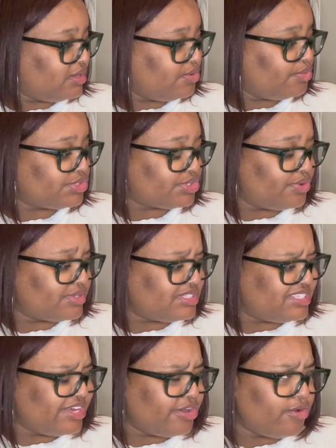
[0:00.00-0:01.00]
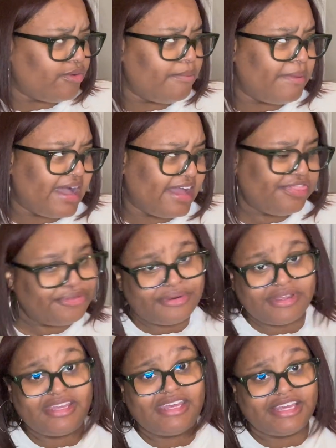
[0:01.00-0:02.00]
was on sale, buy
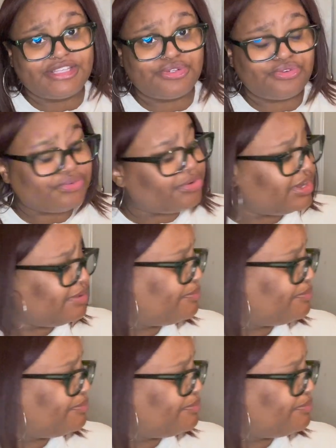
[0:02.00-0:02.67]
3, get 2 free.